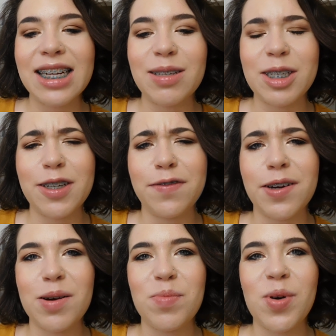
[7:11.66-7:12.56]
especially if
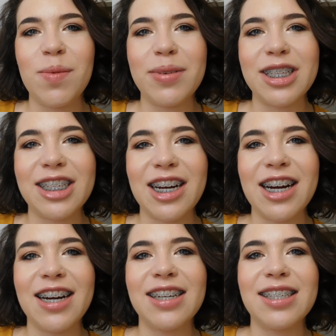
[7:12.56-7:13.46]
your appointments
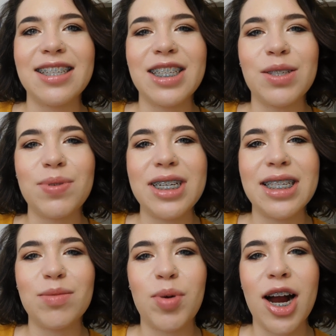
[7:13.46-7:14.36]
are six
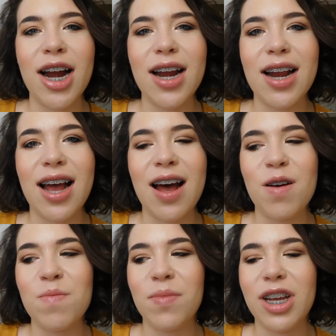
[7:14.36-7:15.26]
weeks apart,
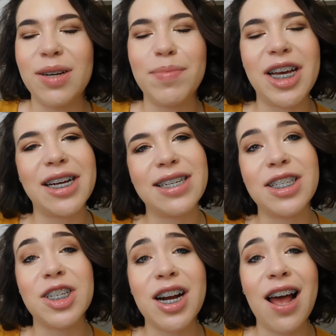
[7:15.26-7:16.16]
um,
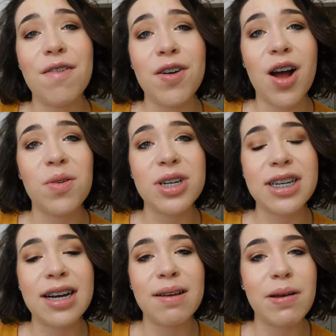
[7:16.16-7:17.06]
because you're gonna have an awkward
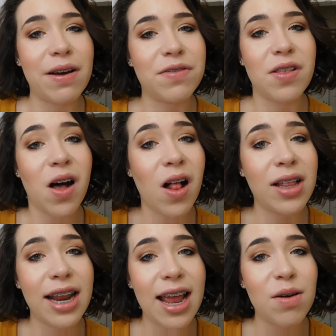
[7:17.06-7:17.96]
time after the
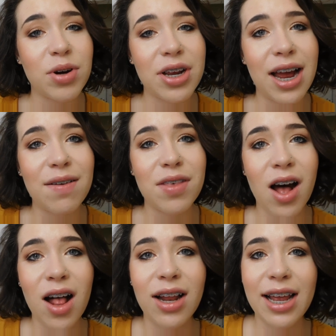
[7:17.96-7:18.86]
holiday, or you have the
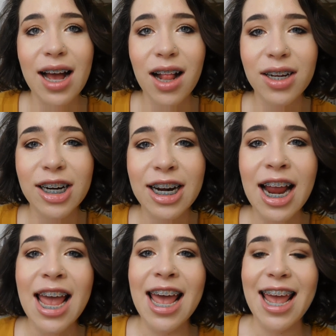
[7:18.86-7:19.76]
holiday color
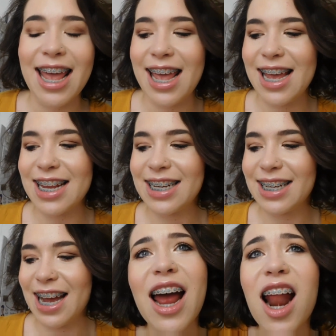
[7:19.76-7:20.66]

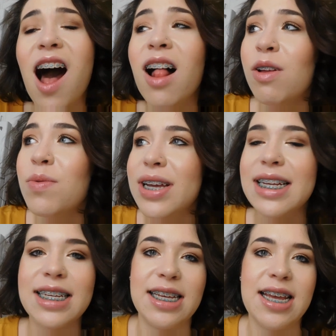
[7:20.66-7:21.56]
and on
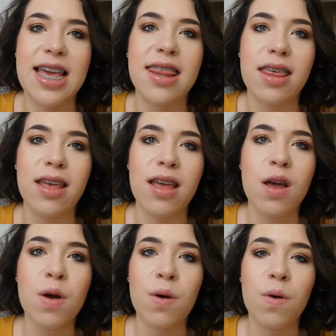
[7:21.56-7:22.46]
Halloween teeth
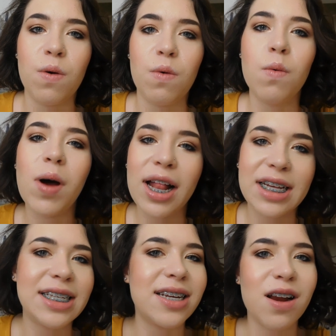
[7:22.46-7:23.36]

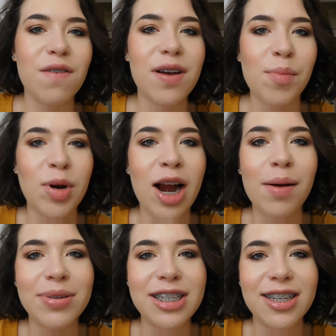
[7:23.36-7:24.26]
well into November
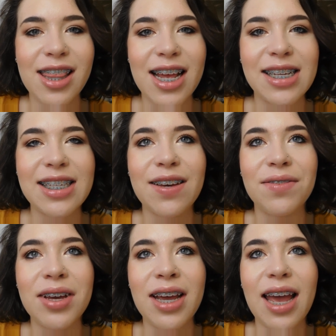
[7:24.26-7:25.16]
up until
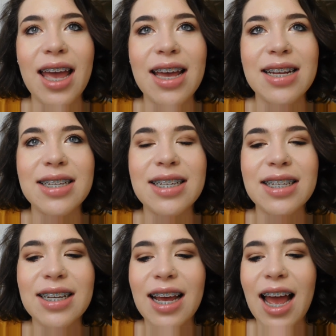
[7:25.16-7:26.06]
Thanksgiving, and